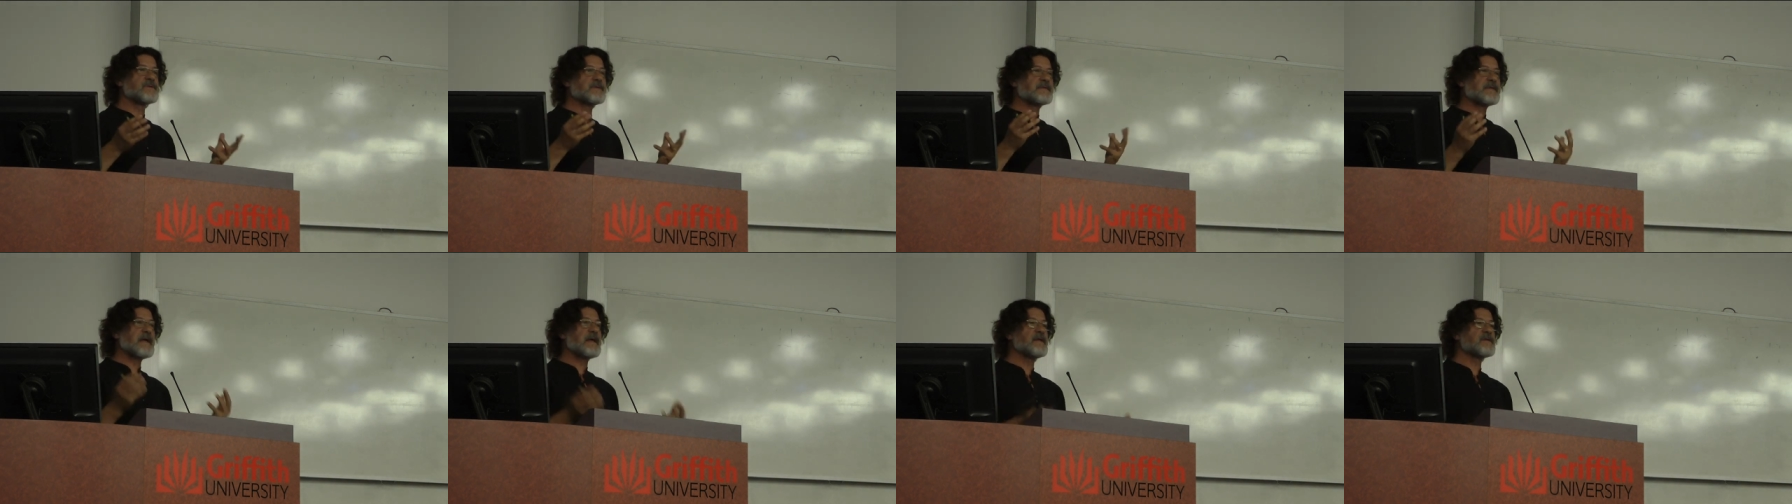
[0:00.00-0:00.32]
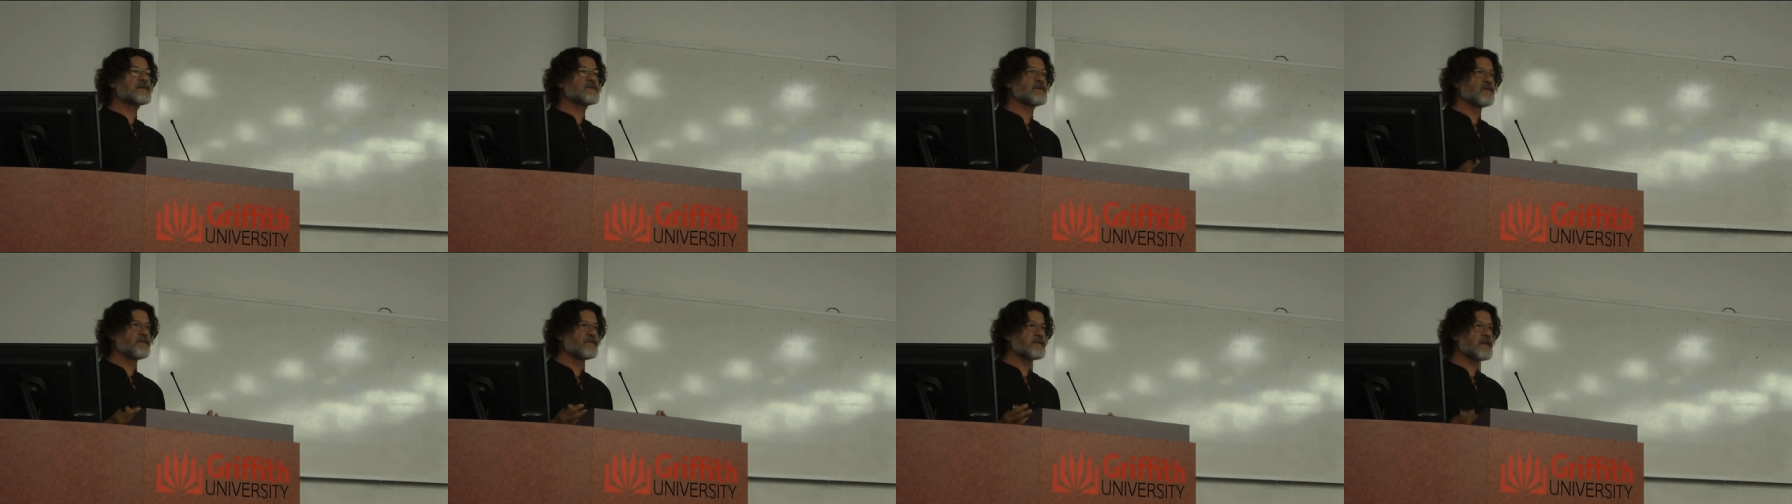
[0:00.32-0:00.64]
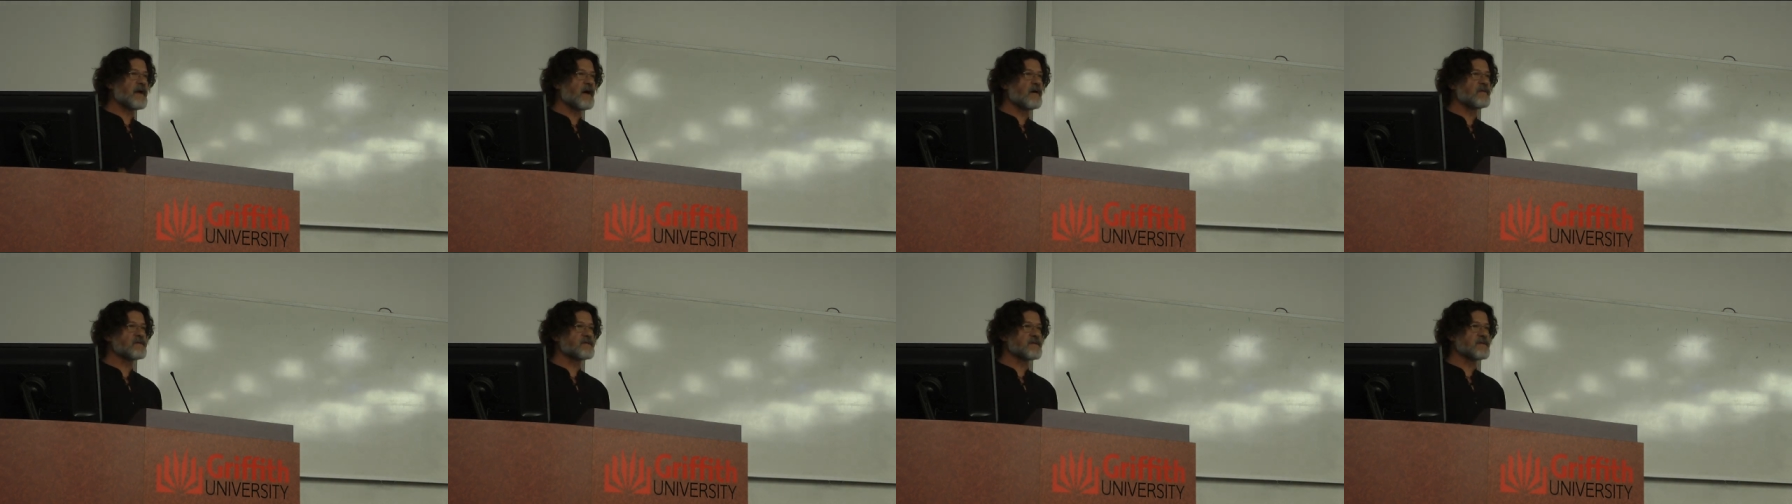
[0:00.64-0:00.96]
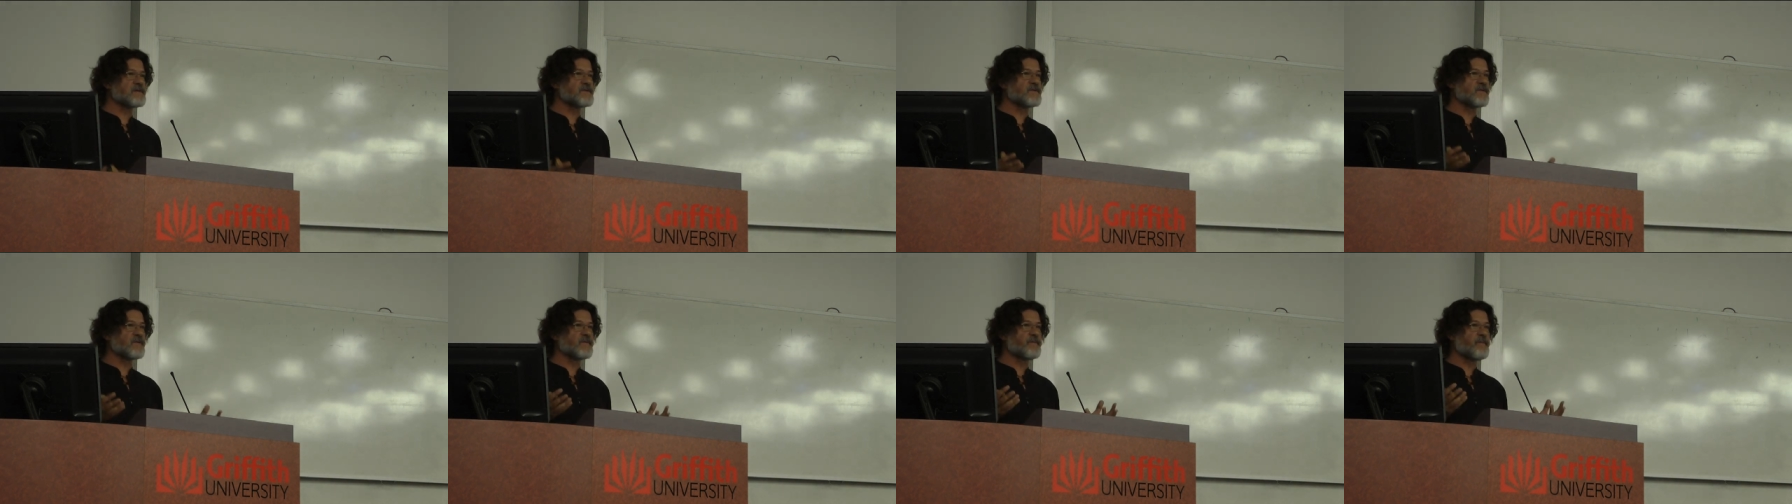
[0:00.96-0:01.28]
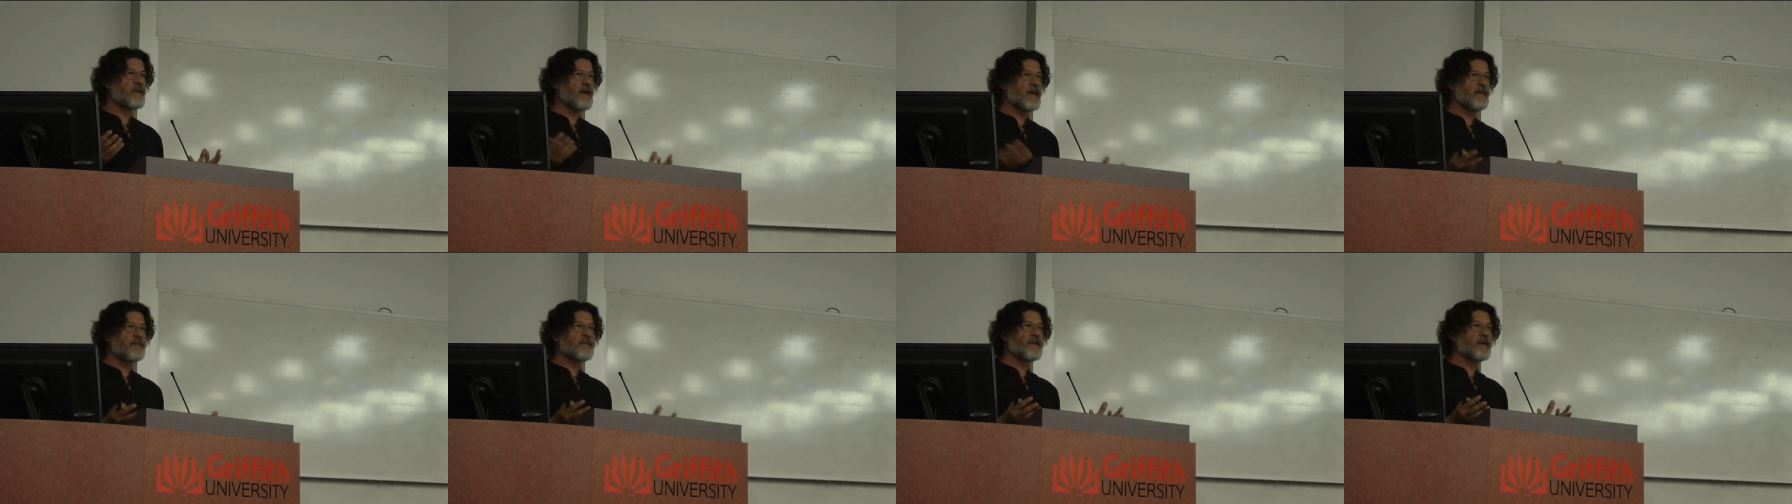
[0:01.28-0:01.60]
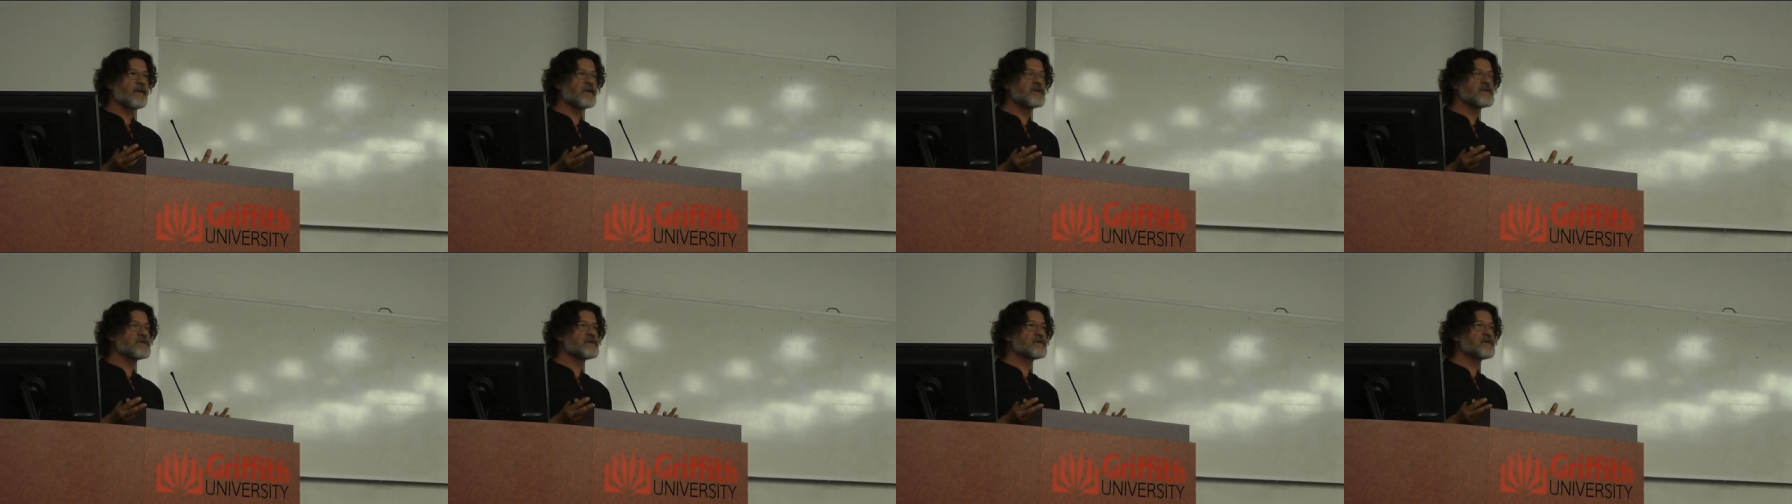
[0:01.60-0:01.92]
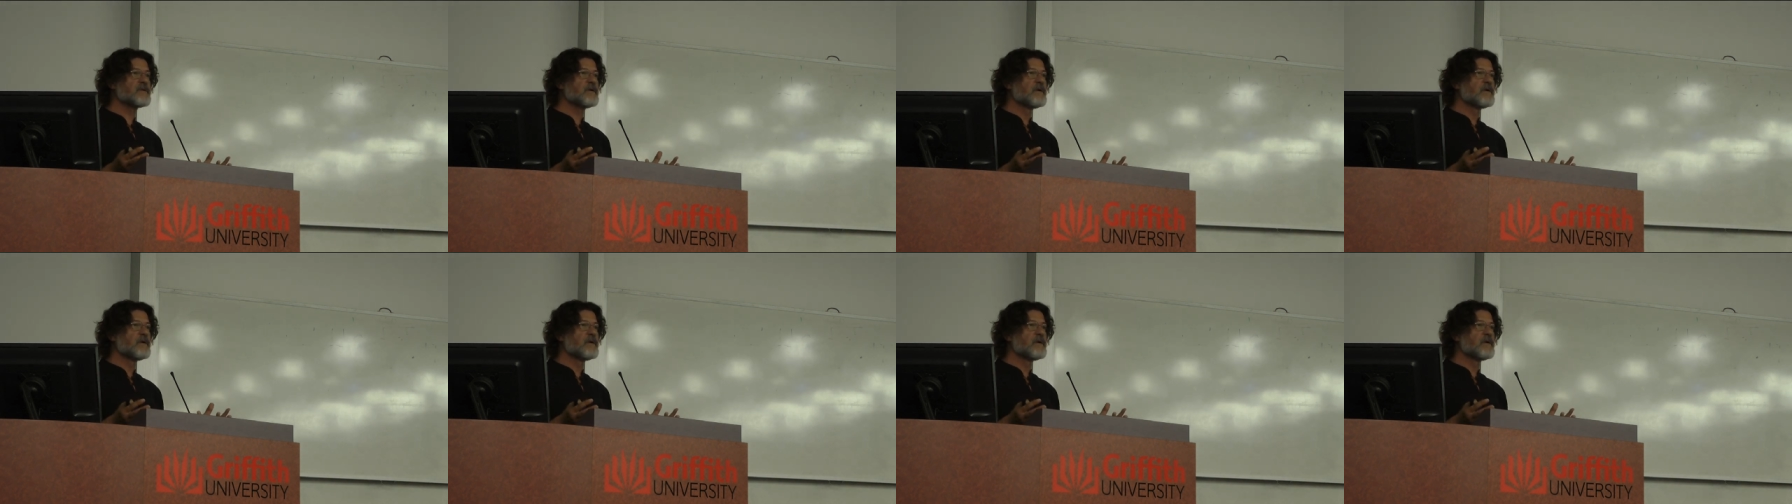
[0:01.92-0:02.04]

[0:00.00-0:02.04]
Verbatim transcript: tens of thousands of papers